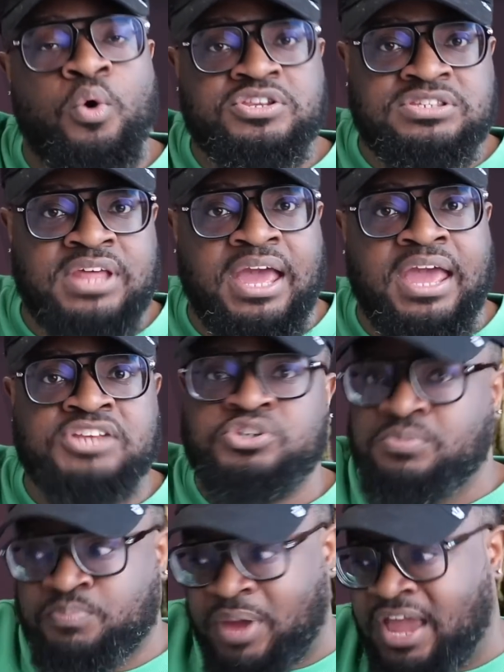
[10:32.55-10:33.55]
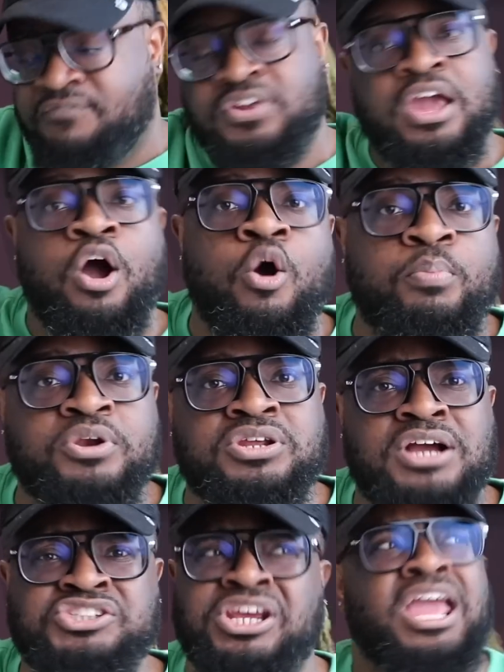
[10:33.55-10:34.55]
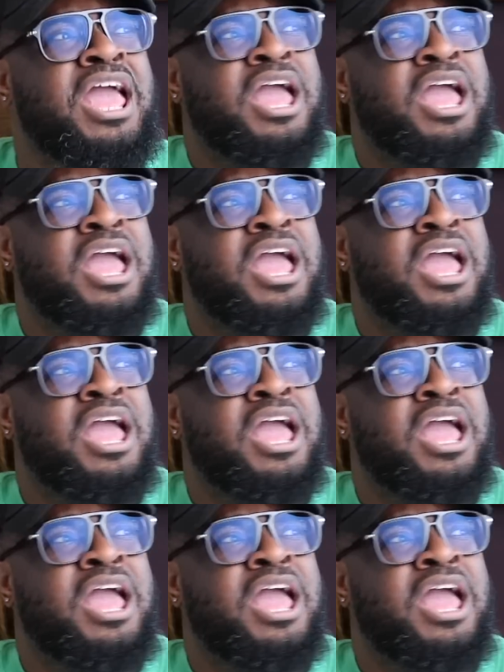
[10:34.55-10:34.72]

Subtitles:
on stage, paying for their own production,